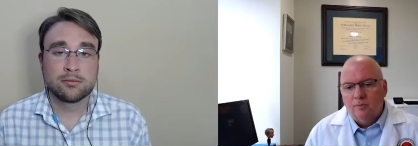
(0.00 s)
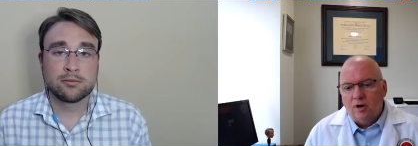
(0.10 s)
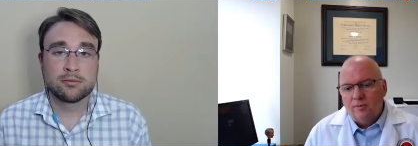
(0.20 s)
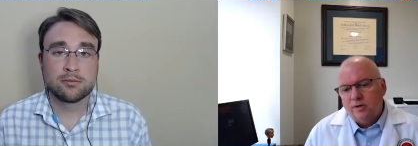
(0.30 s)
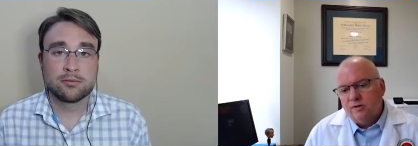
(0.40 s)

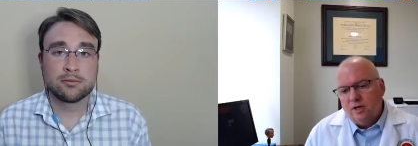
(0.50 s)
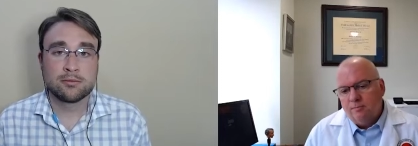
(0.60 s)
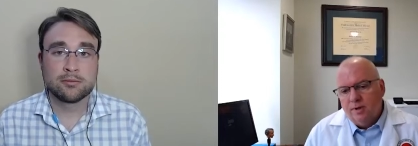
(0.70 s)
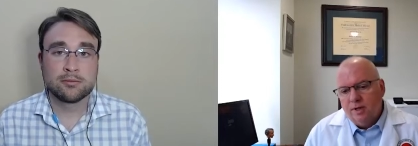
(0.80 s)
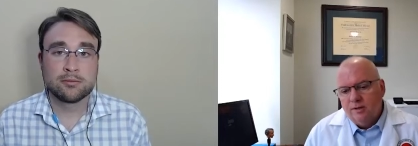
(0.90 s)
Speaker 1: Department of
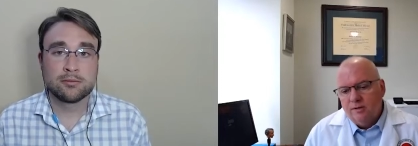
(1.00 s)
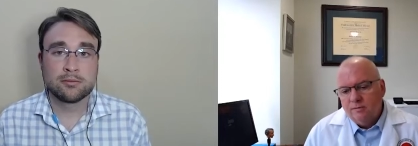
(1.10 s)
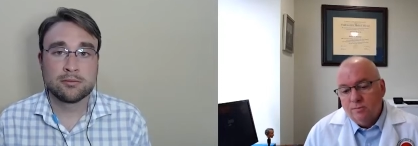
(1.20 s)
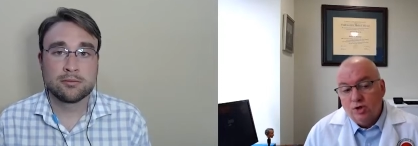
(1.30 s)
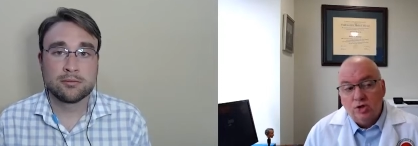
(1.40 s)
State
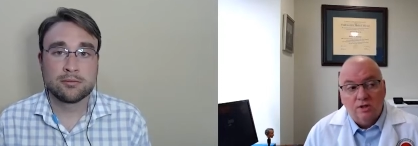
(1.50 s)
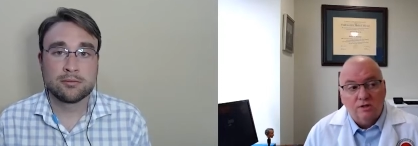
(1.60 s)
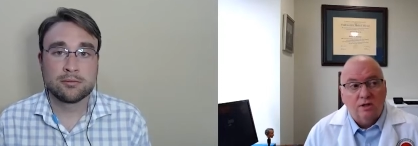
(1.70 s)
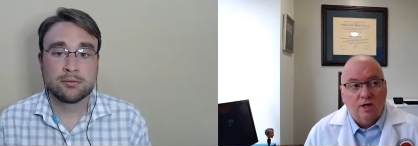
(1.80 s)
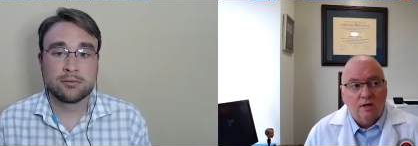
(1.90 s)
Med's mission
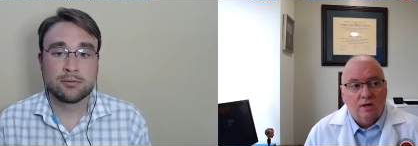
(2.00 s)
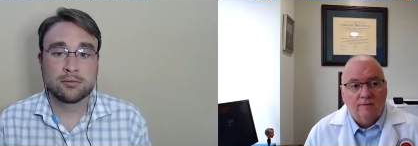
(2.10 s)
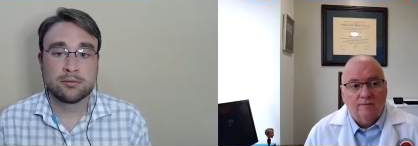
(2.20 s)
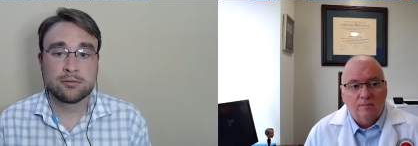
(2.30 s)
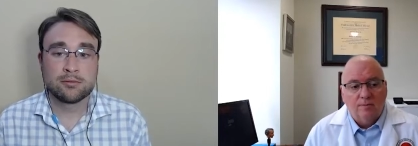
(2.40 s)
is to take
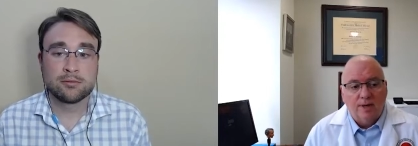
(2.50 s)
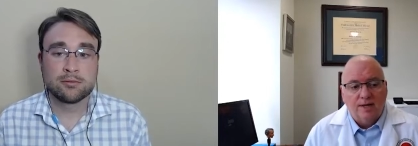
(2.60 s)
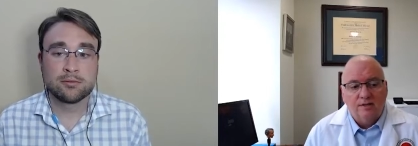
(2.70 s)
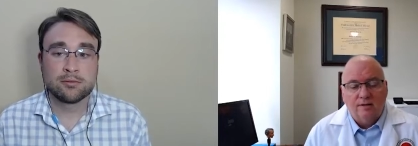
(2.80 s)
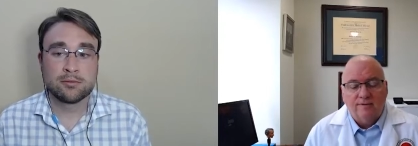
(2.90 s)
care of
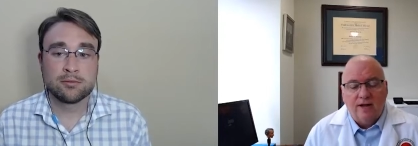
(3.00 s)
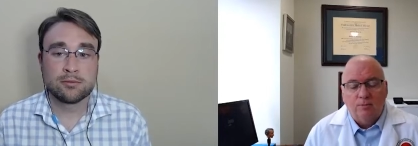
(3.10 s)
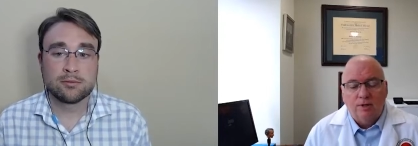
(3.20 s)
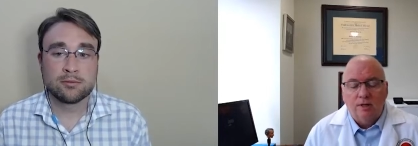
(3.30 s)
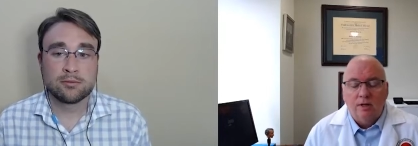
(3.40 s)
diplomats and their
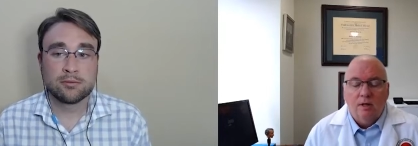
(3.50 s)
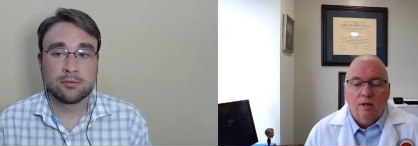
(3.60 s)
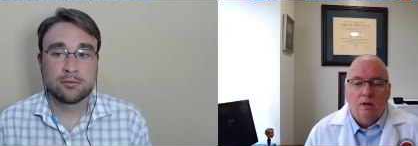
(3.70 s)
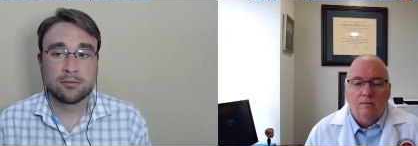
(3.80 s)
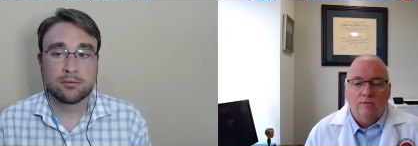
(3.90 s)
family
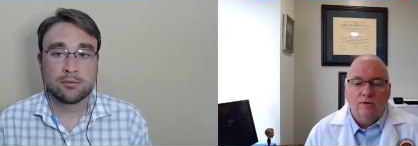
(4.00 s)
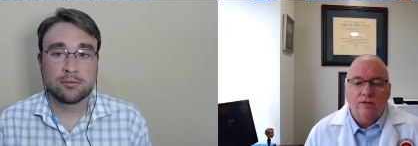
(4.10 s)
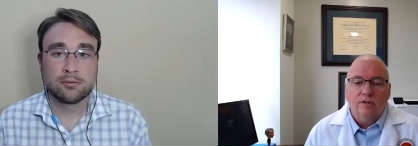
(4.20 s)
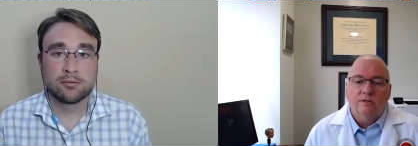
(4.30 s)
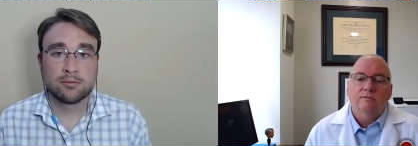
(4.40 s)

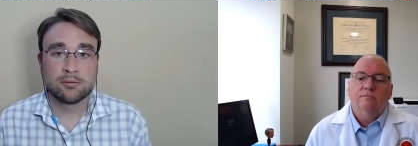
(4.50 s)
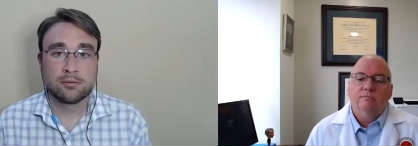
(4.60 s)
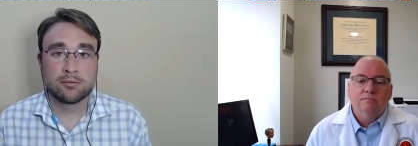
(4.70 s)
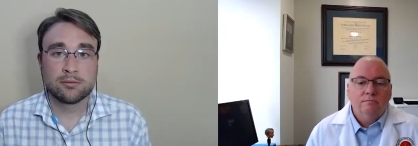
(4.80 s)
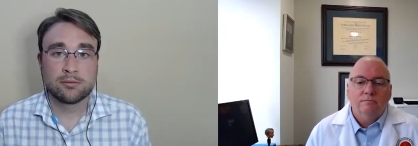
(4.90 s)
overseas.
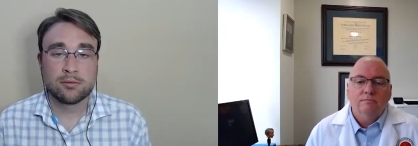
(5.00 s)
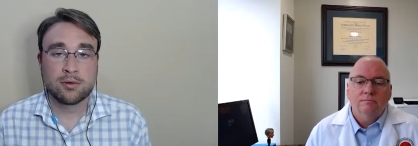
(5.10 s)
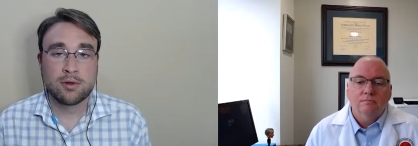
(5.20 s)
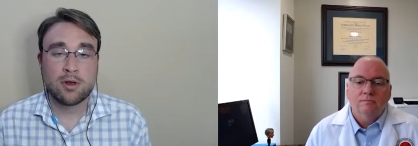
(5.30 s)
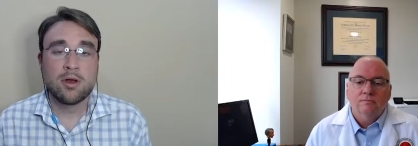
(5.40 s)

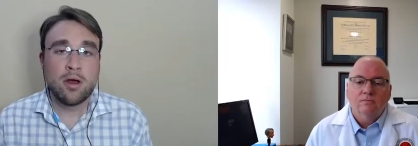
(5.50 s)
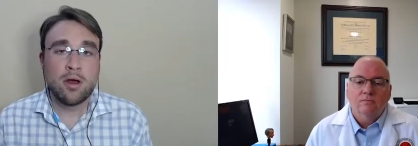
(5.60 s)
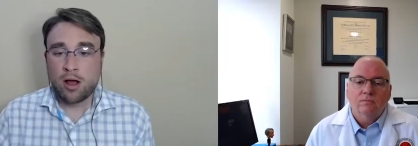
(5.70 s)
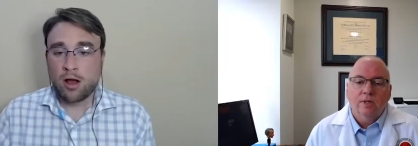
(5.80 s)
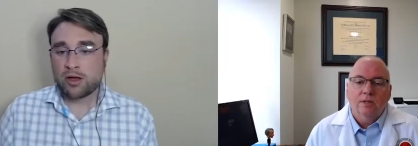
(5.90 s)

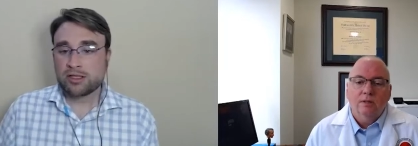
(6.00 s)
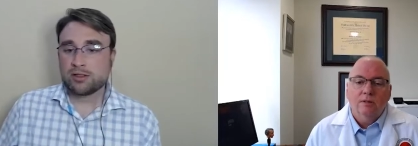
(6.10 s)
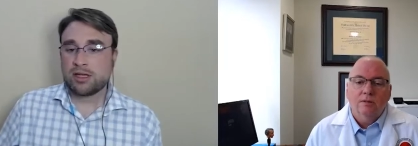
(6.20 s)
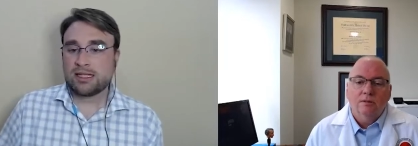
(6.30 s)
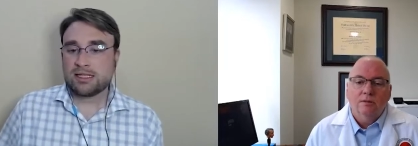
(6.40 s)
Speaker 2: Okay,
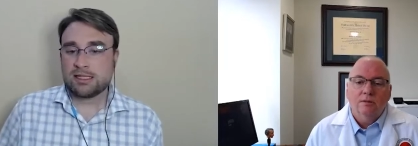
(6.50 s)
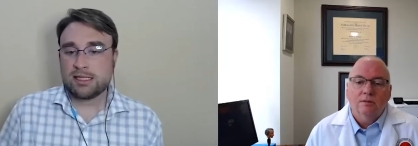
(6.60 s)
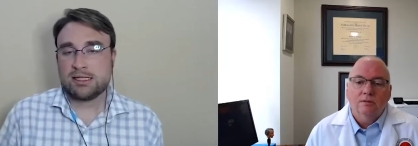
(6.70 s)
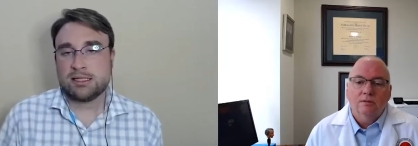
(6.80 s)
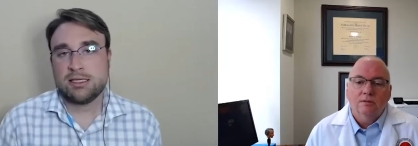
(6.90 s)
so let's
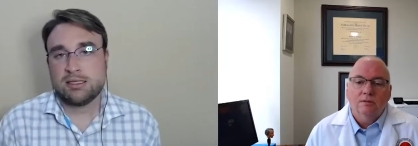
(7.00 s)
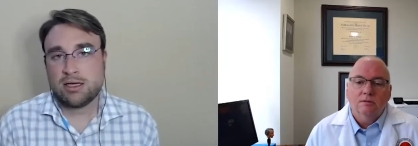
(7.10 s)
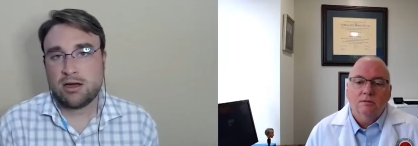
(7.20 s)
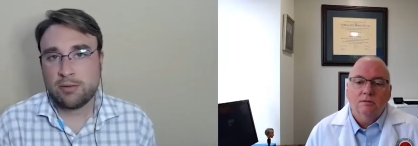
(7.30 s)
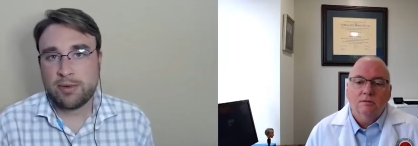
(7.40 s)
let's then
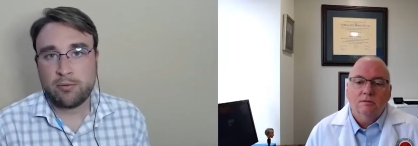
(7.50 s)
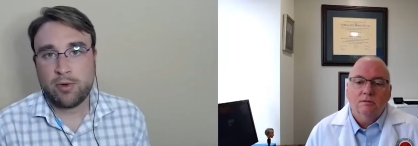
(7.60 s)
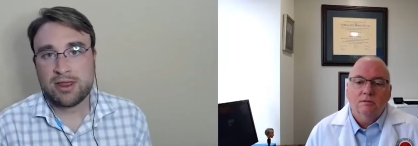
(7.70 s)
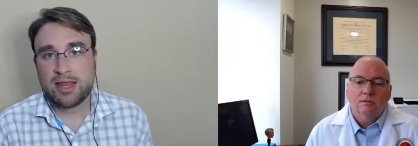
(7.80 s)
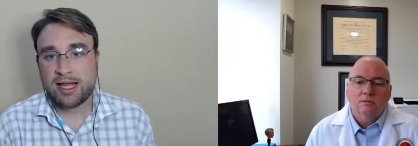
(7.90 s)
talk about
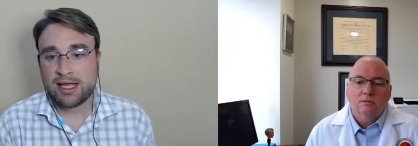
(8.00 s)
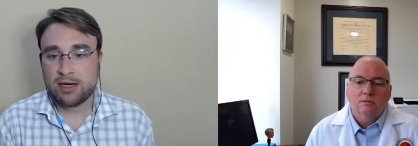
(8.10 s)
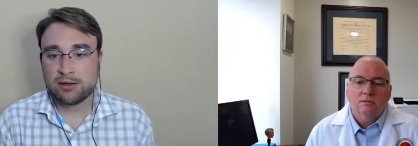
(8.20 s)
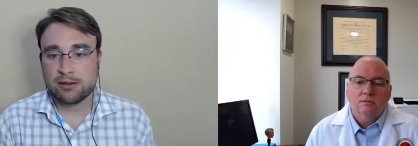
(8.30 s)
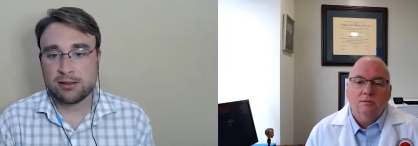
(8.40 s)
what that
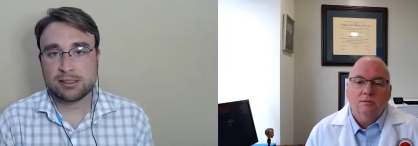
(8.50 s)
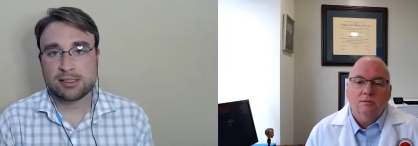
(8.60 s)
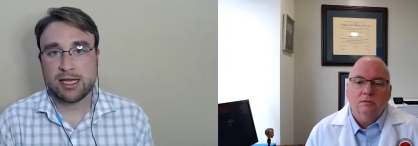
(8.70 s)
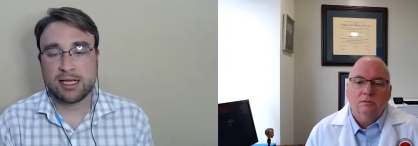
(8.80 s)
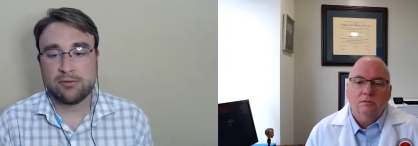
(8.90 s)
care looks
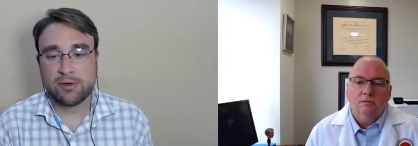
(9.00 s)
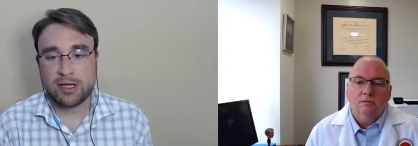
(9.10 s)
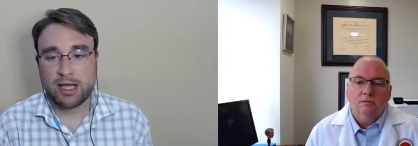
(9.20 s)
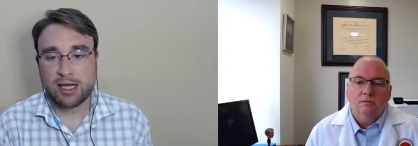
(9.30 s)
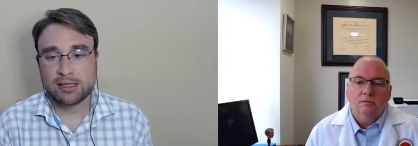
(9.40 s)
like if we
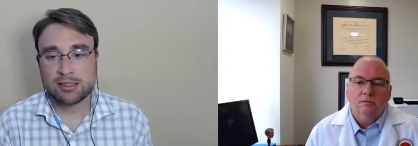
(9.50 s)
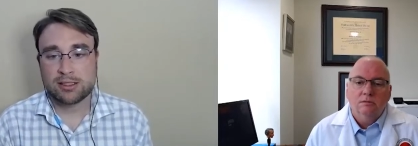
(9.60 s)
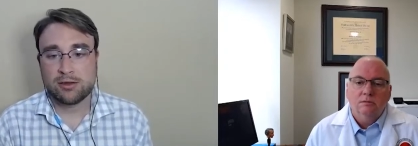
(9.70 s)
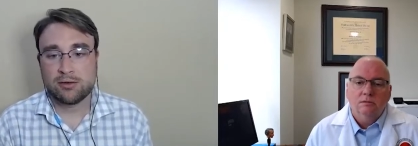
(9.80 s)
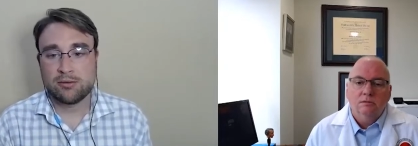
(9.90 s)
can.
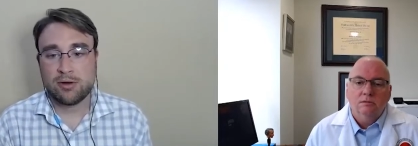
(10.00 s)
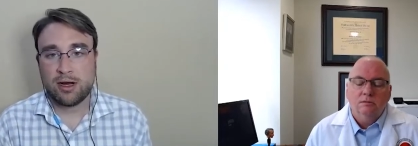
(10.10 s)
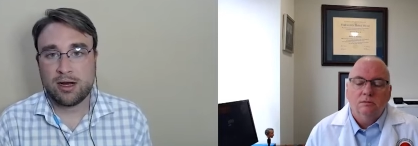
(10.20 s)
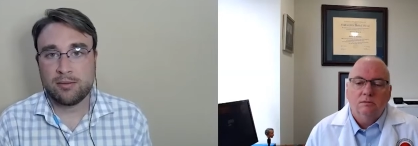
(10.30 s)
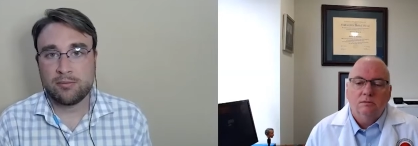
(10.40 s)
So
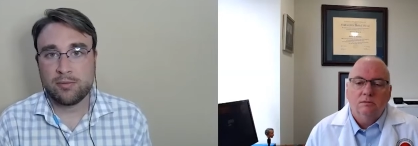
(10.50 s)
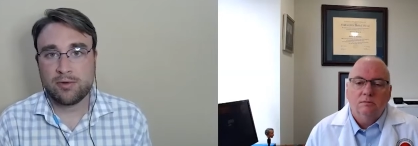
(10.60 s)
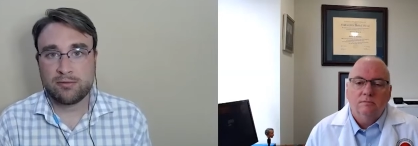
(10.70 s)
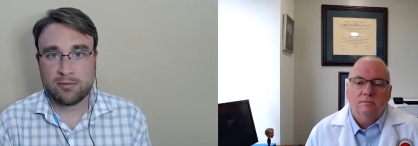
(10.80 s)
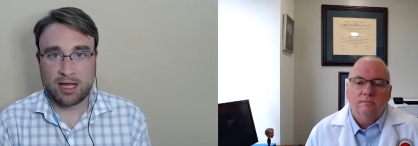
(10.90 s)
um,
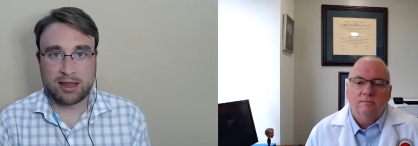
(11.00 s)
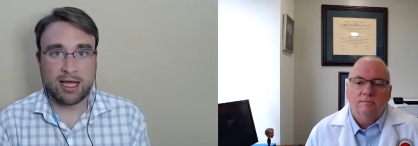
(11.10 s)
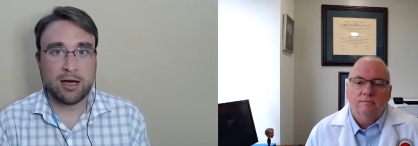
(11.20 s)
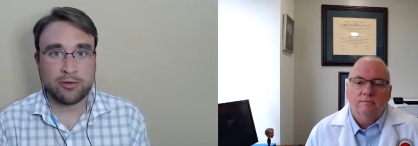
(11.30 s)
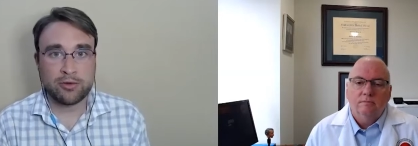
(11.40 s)
we've got the
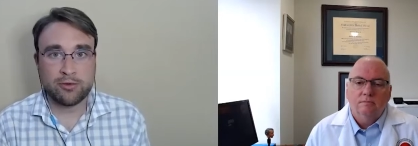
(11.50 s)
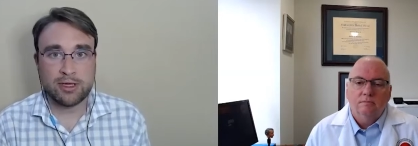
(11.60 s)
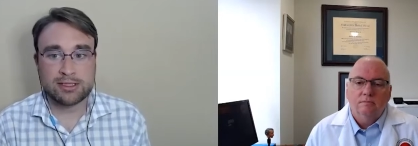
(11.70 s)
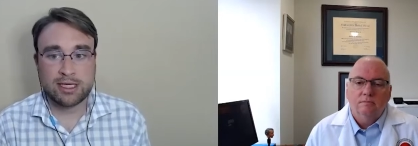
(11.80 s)
health units